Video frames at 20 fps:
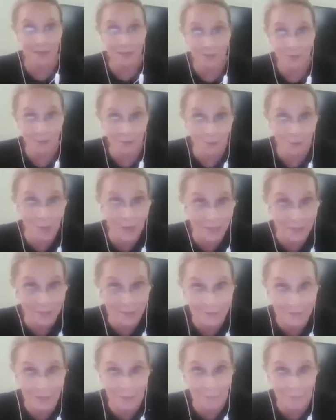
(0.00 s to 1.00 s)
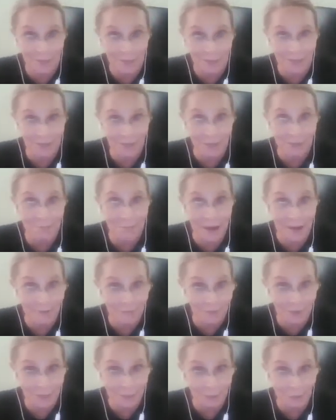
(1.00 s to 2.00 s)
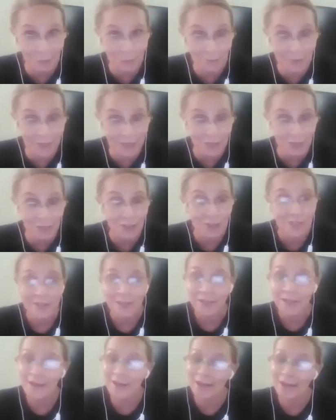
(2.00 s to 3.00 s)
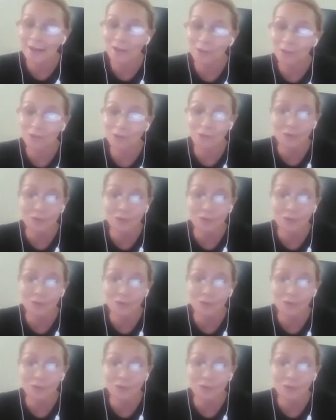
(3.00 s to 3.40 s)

on what appears on my Facebook page. And I don't know